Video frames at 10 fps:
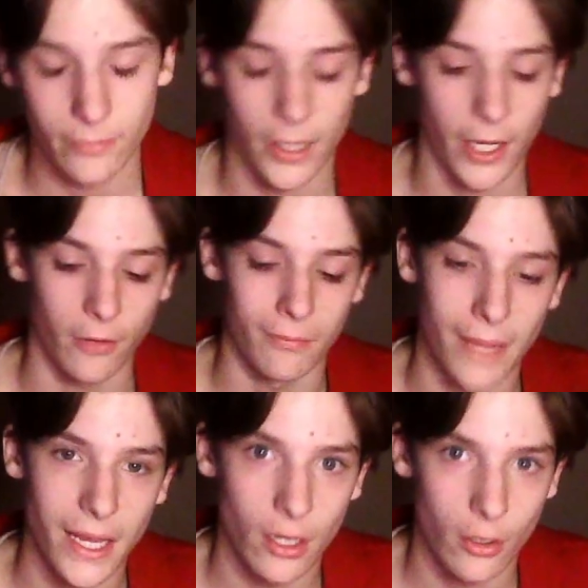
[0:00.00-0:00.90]
I could
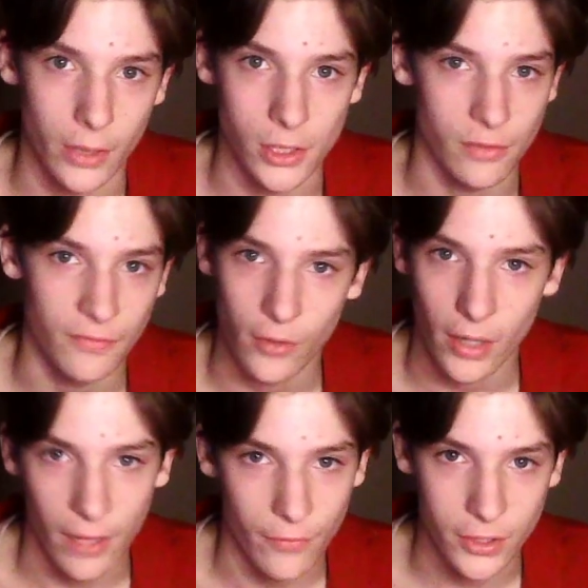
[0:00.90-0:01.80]
make an equation for
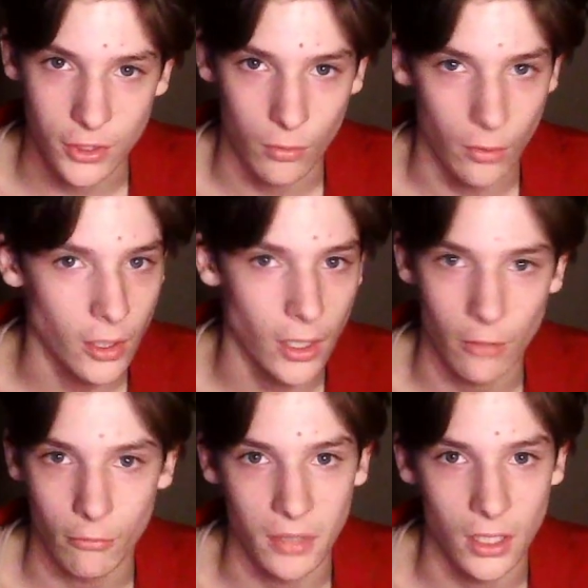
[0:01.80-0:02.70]
every single one, and it
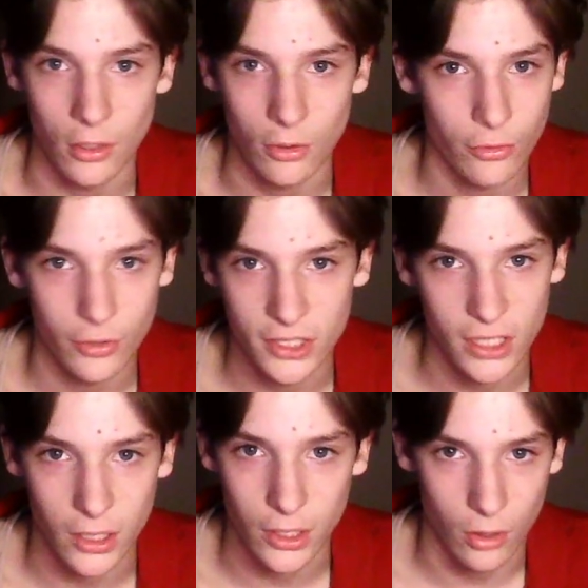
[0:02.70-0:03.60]
would be
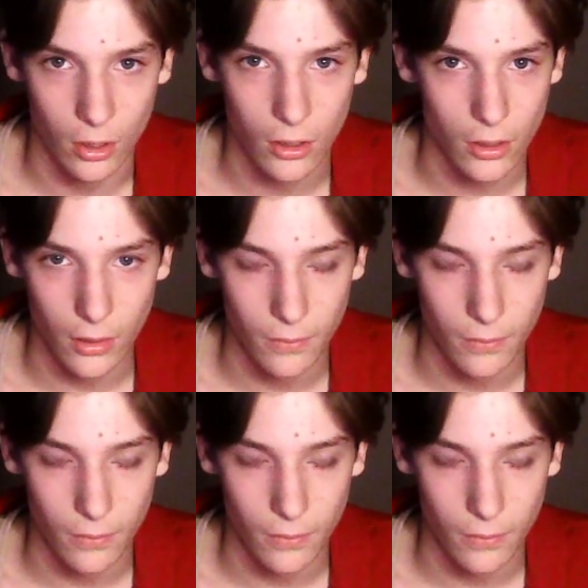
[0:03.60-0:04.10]
increasingly long.